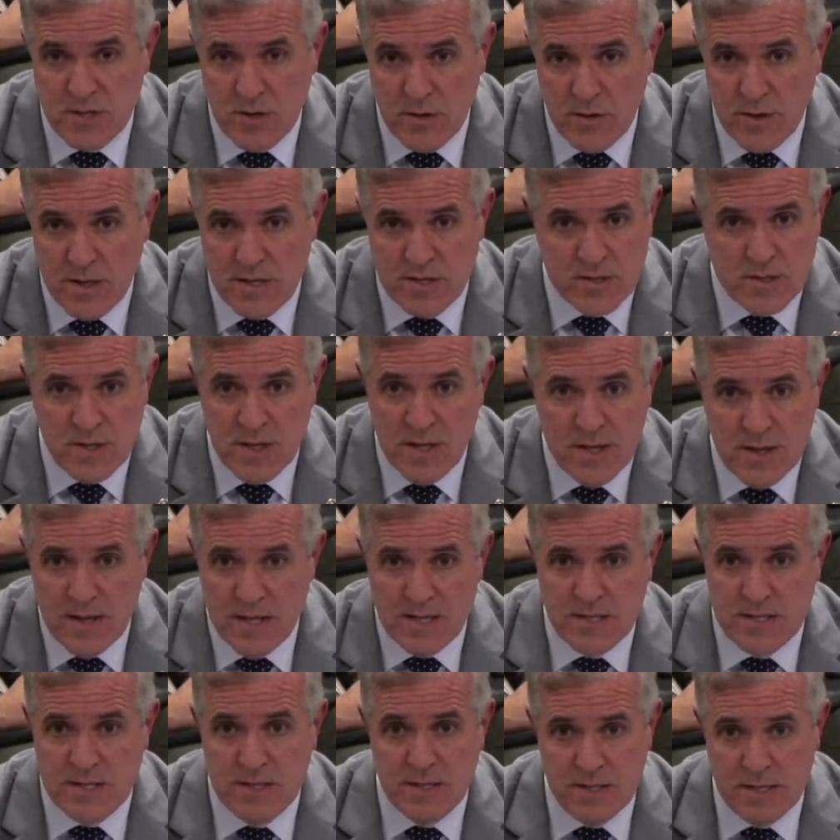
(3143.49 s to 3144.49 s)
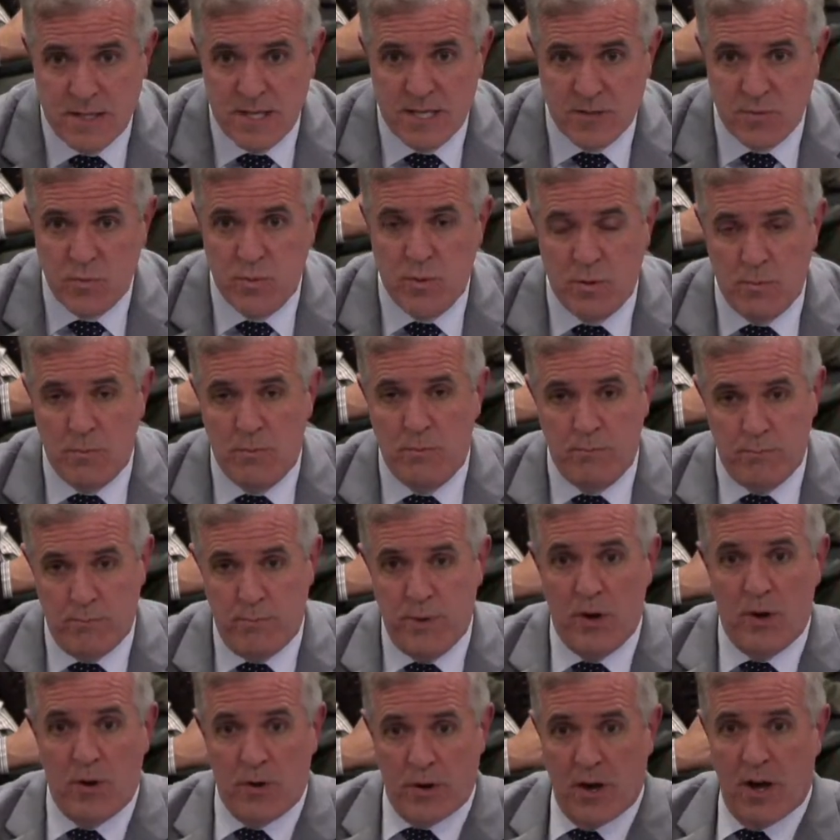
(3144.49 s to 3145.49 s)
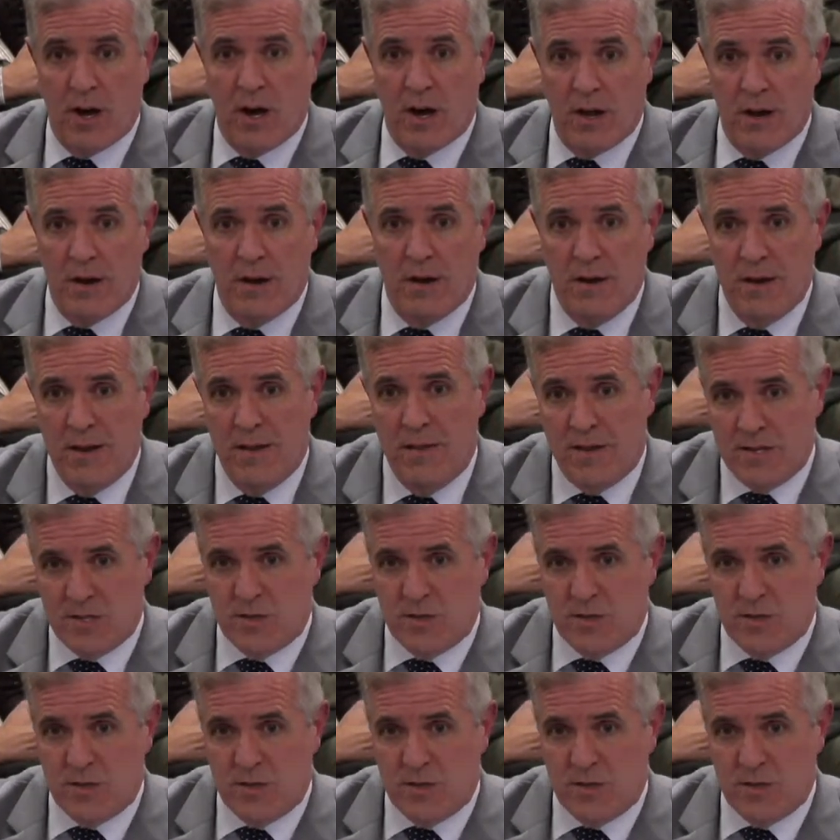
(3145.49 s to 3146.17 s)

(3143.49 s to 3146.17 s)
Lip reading: So this will build on,